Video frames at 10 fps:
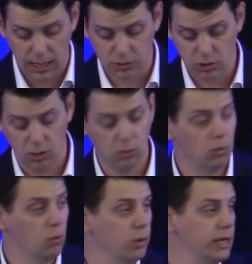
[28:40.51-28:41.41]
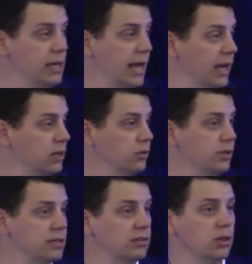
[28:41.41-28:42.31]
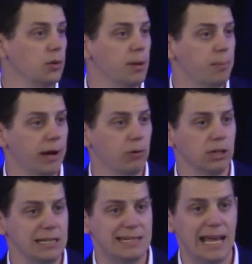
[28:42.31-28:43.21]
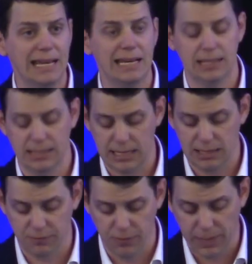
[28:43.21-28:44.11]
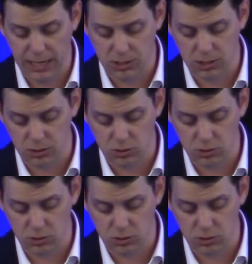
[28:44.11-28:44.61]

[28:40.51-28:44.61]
So we handle this a little bit by really dating the information.